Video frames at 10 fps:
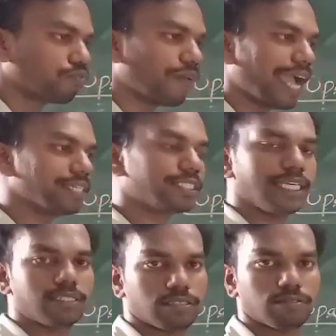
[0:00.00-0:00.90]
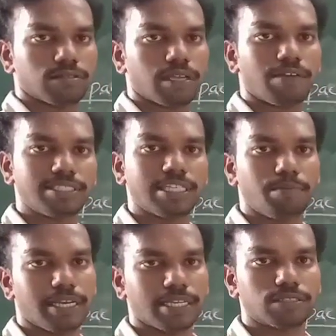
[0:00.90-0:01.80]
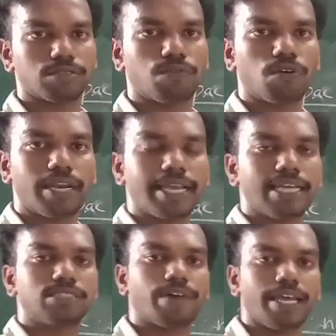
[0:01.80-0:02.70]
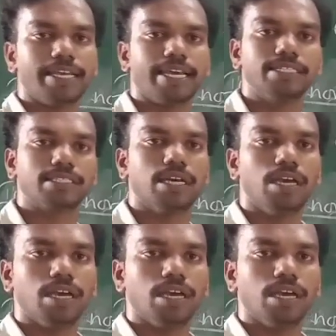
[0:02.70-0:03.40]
5, 6 having same ligands, 4 ligands, 5 ligands.